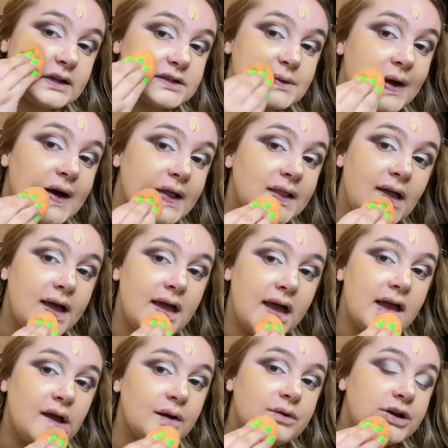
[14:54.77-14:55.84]
as well,
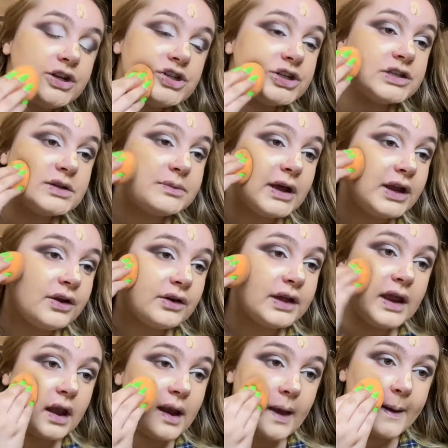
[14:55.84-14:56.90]
which is a bit
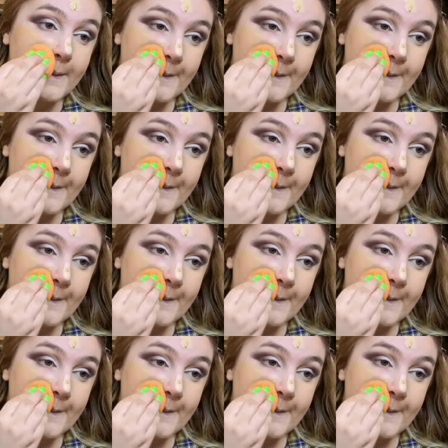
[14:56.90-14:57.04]
annoying.